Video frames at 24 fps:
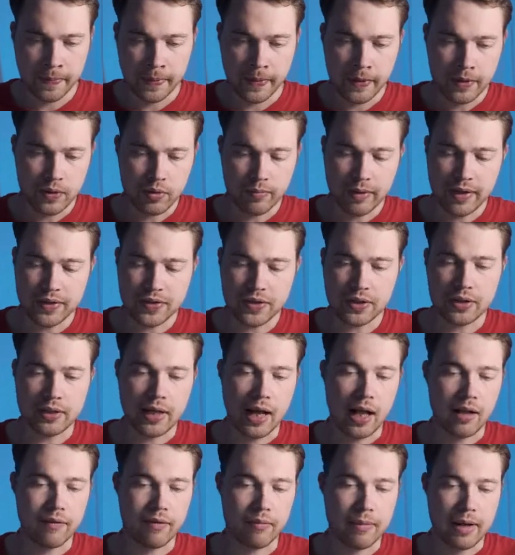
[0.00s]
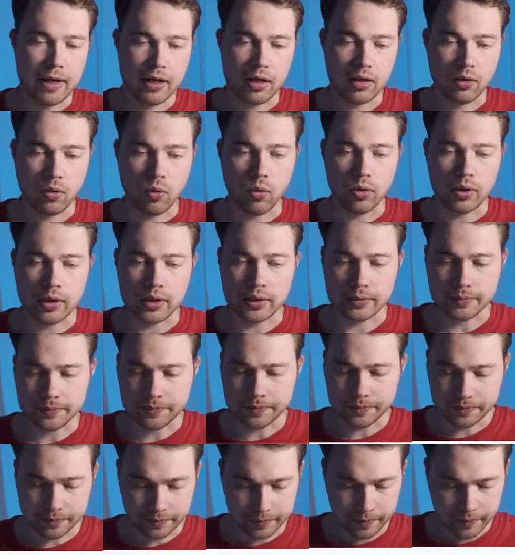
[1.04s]
So basically alphabetical order,
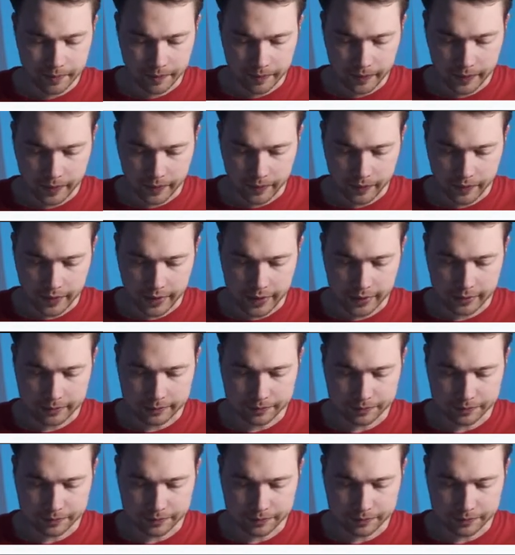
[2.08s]
right?